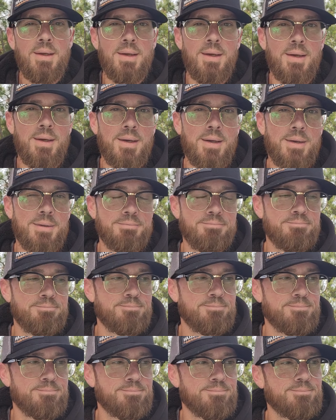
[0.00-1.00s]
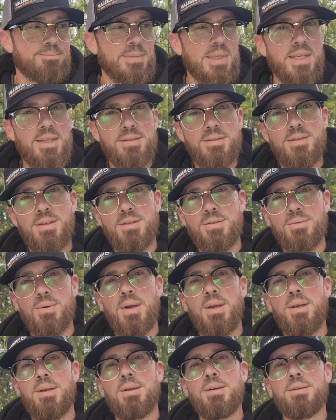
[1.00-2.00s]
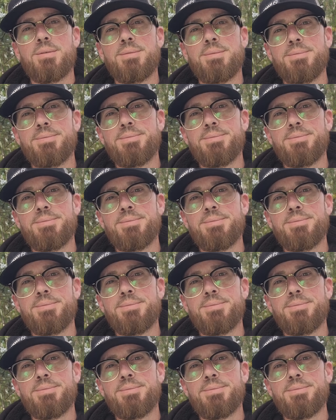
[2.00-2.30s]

um, is this right here.